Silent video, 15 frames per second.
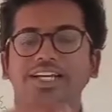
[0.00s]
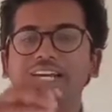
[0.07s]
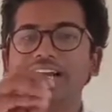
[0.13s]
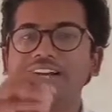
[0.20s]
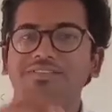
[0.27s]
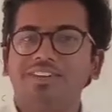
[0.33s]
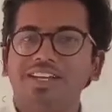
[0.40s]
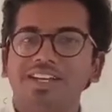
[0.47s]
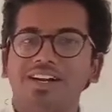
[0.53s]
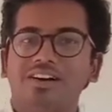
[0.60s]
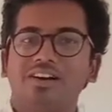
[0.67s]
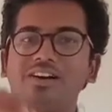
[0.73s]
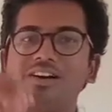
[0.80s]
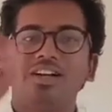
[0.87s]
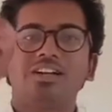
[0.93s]
Can we
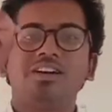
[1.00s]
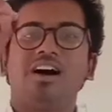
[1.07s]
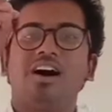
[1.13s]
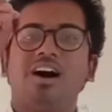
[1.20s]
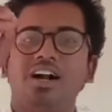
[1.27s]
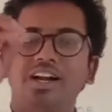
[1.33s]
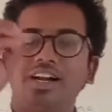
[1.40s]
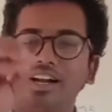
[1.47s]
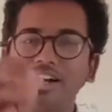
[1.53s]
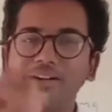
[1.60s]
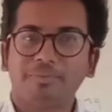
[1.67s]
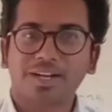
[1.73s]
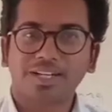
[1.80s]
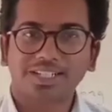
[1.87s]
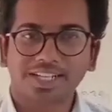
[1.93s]
record
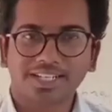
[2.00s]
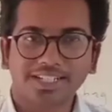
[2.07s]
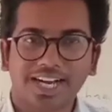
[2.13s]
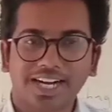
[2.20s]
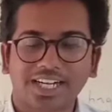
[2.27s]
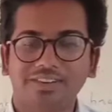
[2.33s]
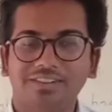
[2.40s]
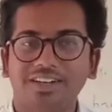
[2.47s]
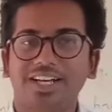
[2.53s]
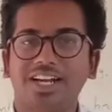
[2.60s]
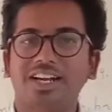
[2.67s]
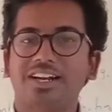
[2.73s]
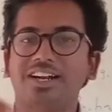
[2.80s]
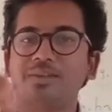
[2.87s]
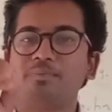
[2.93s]
100 purchase activity,
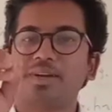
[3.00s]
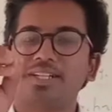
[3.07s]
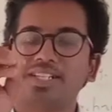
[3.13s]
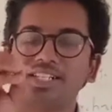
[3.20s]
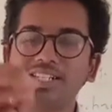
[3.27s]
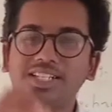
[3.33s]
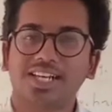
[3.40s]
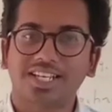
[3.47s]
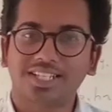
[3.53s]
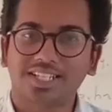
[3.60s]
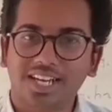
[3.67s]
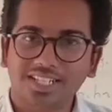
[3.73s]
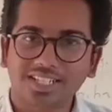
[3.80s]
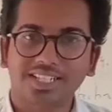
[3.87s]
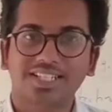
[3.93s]
100 purchase
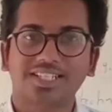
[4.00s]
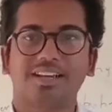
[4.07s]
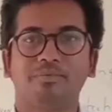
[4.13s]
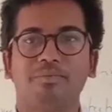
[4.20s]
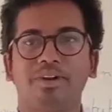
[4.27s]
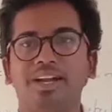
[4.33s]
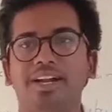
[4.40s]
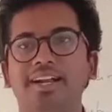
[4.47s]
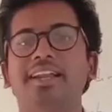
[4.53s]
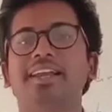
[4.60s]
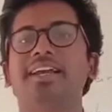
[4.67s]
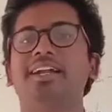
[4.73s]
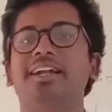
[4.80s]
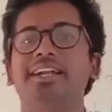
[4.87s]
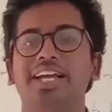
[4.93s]
transactions
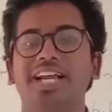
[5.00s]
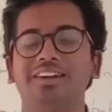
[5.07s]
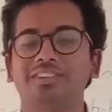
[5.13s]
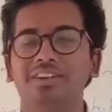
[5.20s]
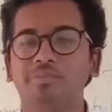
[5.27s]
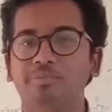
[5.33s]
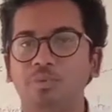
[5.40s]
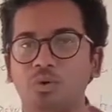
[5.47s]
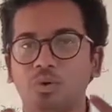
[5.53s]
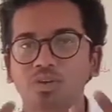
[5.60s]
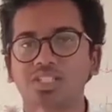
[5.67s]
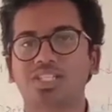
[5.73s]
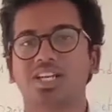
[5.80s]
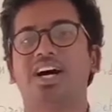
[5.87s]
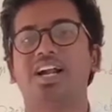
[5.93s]
separately, and can we
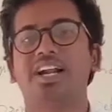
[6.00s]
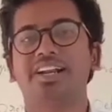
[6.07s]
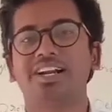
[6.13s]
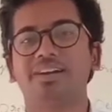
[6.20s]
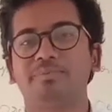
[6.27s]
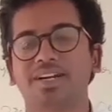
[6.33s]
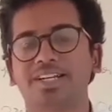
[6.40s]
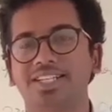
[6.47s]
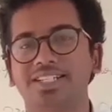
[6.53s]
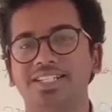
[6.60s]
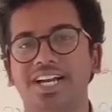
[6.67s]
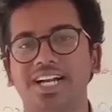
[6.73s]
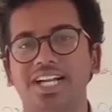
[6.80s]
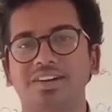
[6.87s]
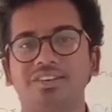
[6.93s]
post 100 purchase
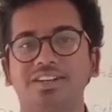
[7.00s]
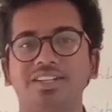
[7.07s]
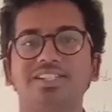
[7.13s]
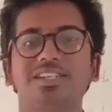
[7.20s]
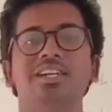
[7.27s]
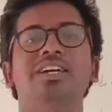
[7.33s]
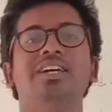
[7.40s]
activities